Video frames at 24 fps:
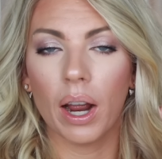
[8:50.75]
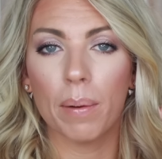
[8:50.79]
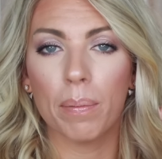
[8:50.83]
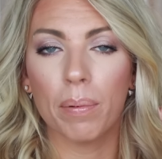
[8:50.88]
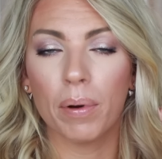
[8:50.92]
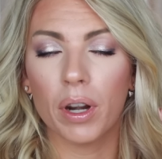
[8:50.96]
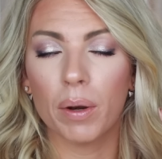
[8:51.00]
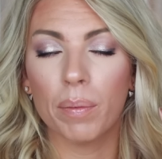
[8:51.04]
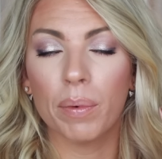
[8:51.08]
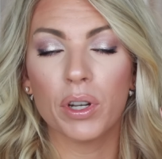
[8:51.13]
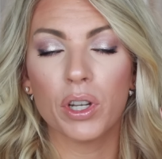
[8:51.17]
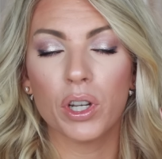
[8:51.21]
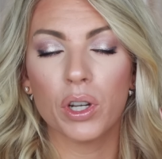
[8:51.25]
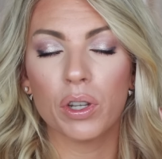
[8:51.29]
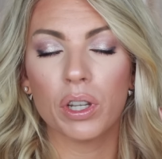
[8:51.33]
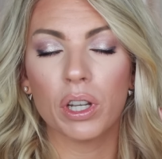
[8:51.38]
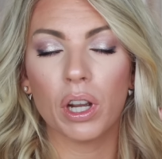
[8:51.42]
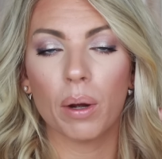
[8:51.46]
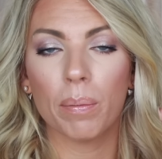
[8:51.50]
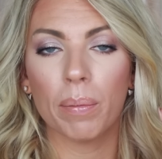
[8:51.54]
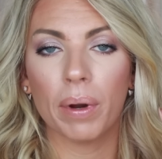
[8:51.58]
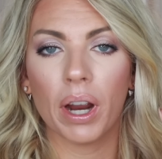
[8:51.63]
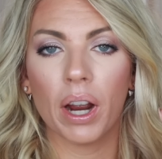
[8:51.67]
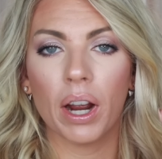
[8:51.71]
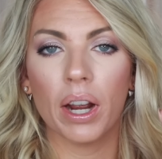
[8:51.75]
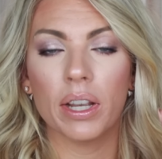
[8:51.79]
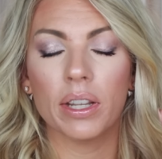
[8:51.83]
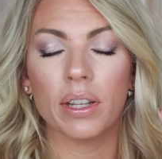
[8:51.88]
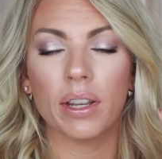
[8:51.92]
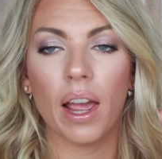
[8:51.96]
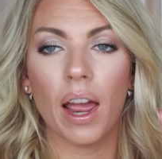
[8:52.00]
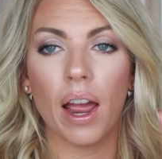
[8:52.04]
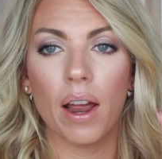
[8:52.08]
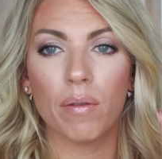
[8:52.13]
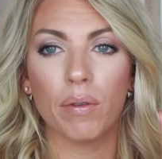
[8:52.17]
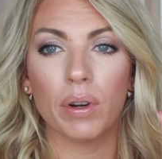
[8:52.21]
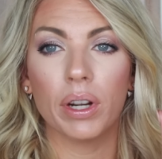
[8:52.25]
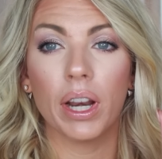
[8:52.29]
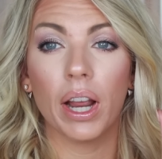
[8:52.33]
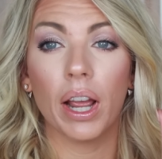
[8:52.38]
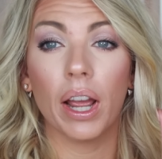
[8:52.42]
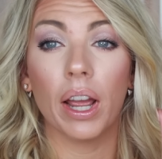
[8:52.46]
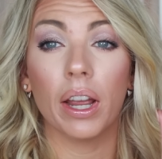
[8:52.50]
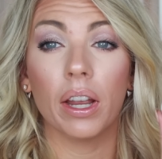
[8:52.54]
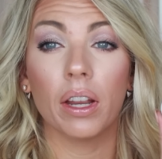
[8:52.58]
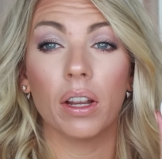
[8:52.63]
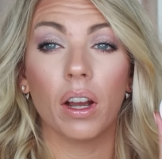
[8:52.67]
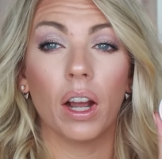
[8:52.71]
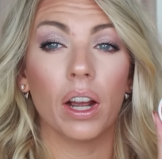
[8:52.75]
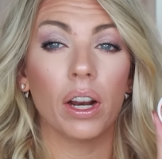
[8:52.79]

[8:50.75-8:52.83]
I pretty much use it on my eyes every day.